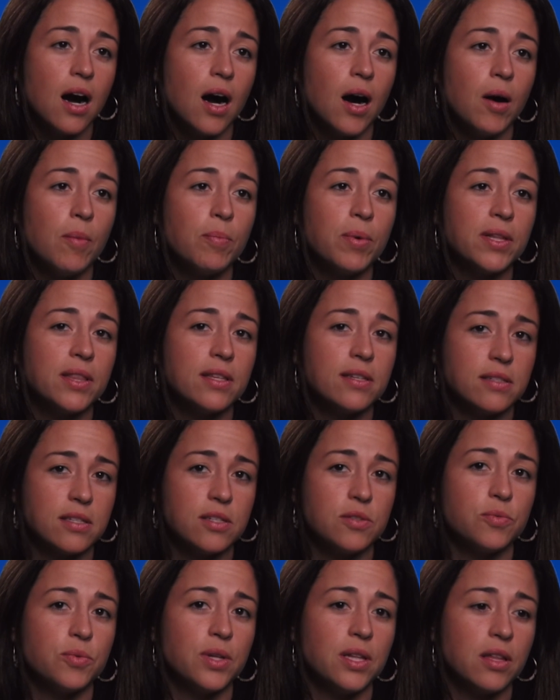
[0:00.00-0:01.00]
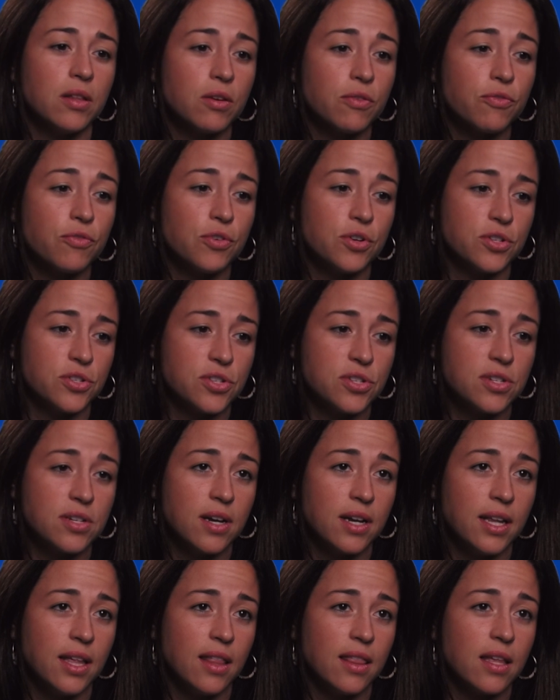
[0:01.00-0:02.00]
but this is really the first
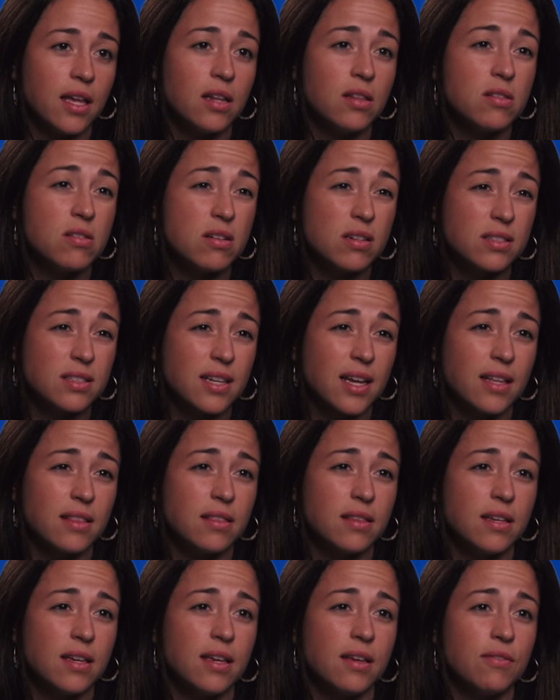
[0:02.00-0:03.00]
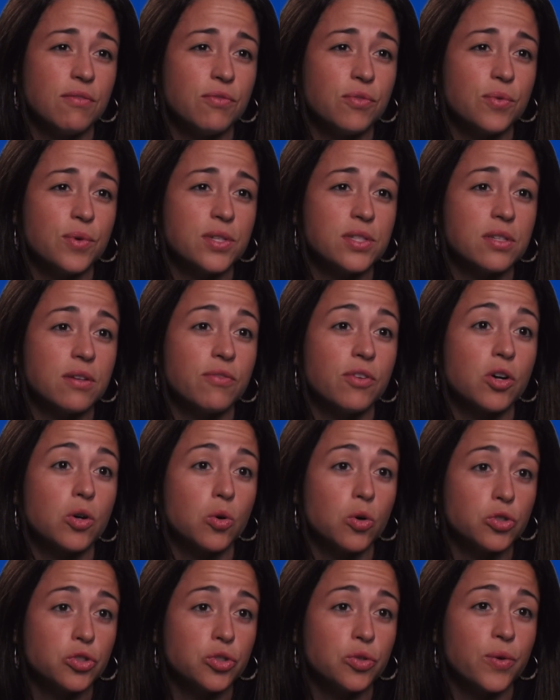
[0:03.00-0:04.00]
study that looks at the influence of
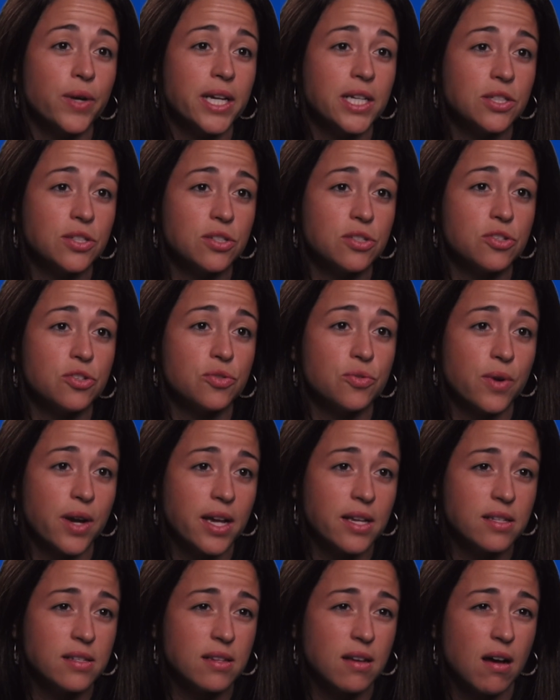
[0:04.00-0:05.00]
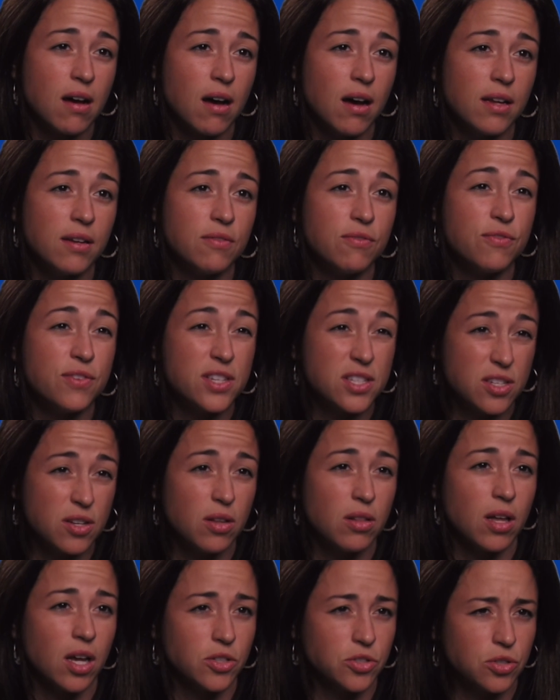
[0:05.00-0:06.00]
acculturation stress on
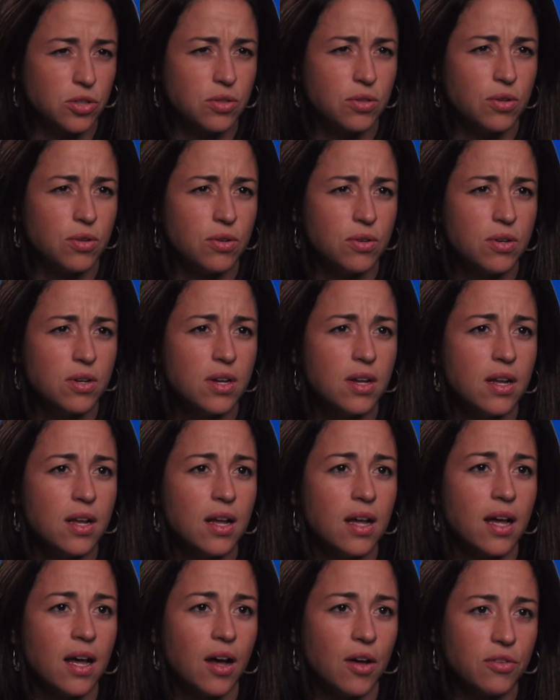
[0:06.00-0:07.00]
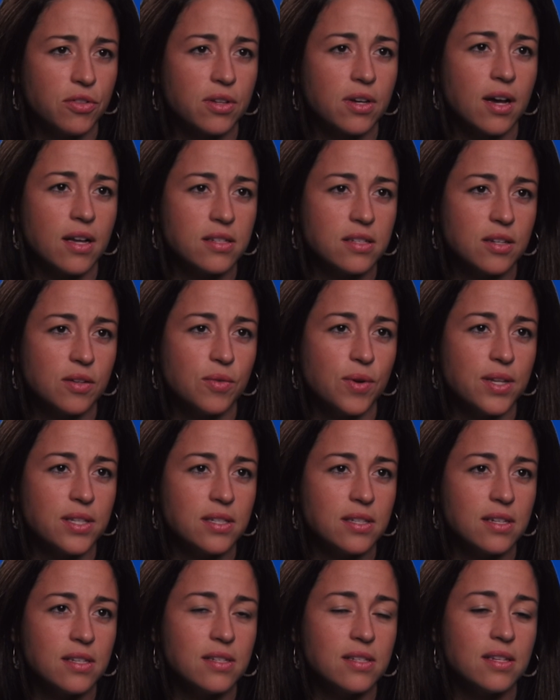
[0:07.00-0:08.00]
physiological health
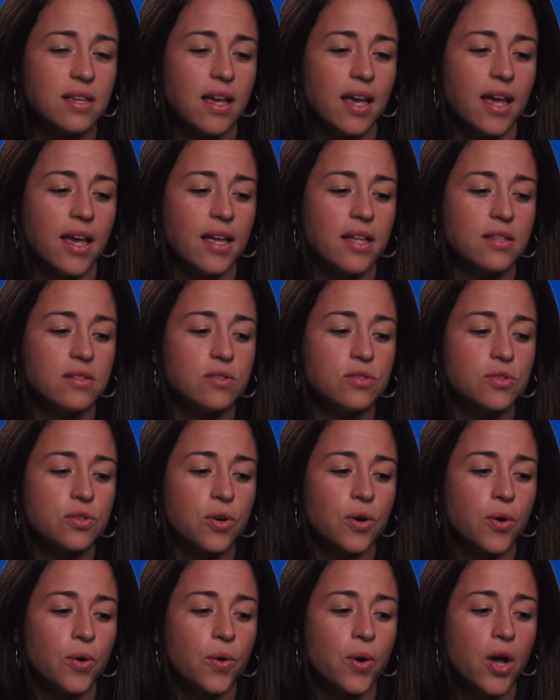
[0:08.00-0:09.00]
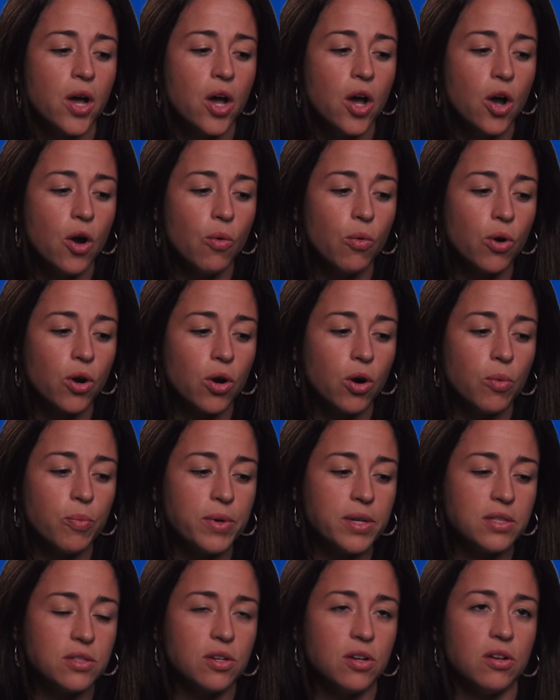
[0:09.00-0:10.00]
consequences. And so we're
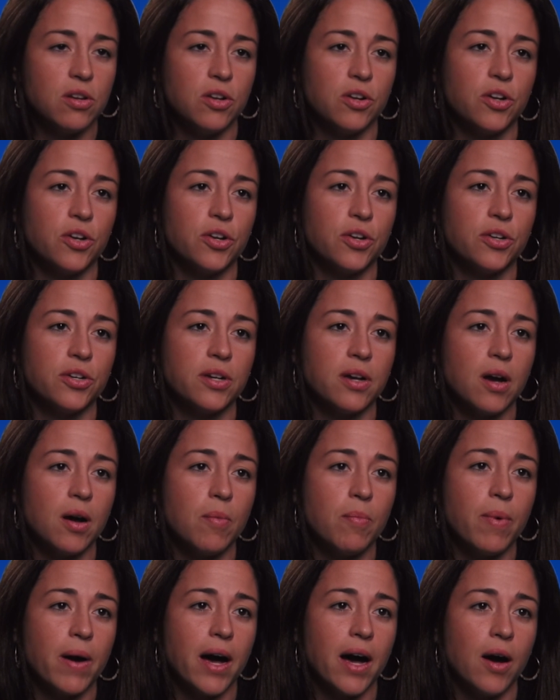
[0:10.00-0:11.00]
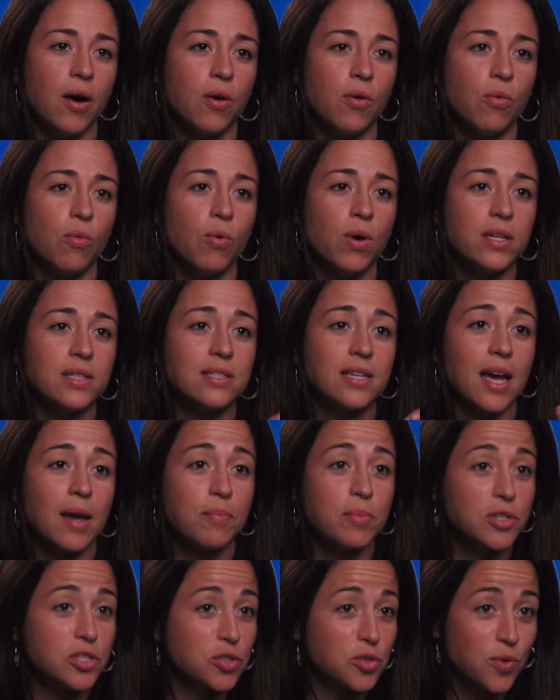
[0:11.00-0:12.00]
hoping to learn about what
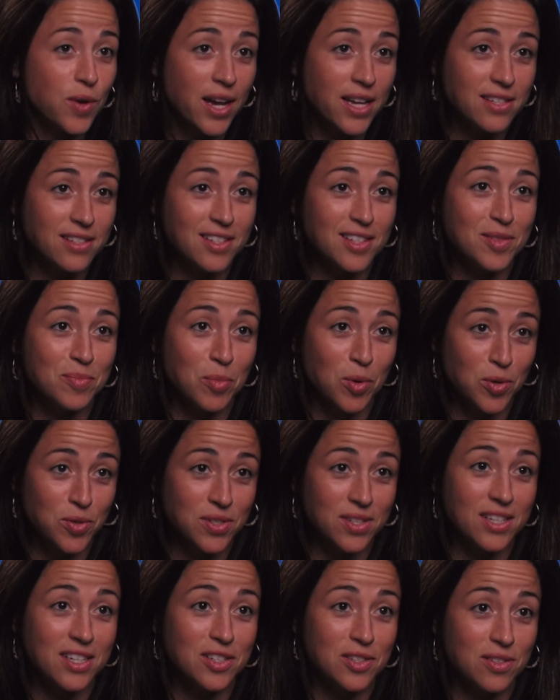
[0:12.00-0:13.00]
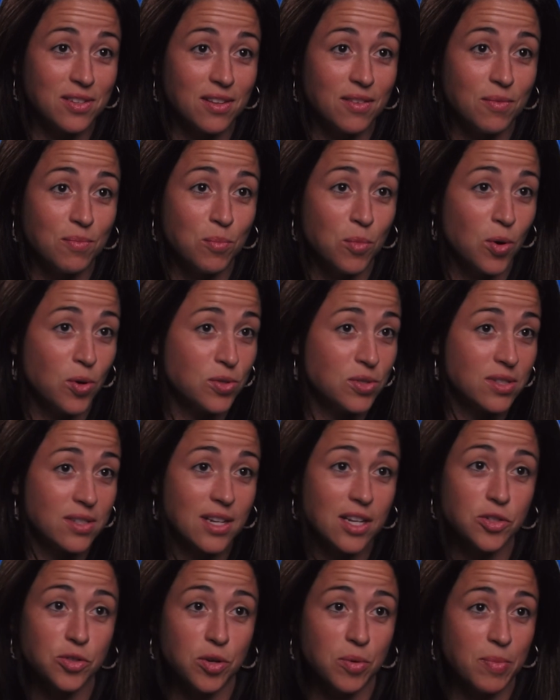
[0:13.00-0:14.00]
type of stress is
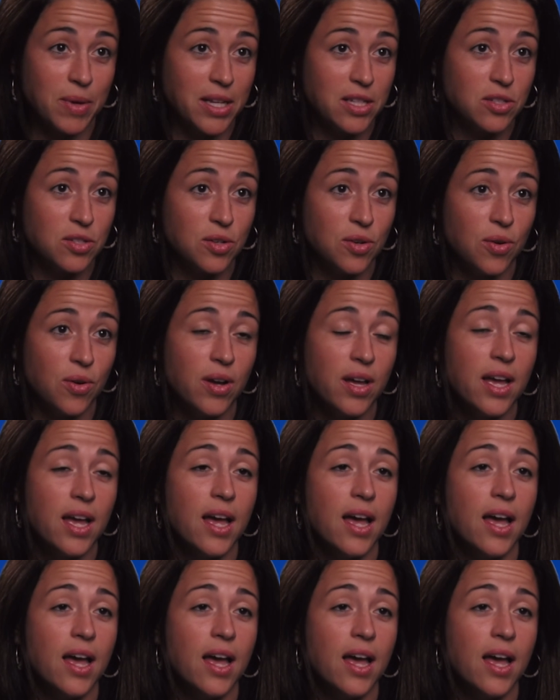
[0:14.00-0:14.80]
most detrimental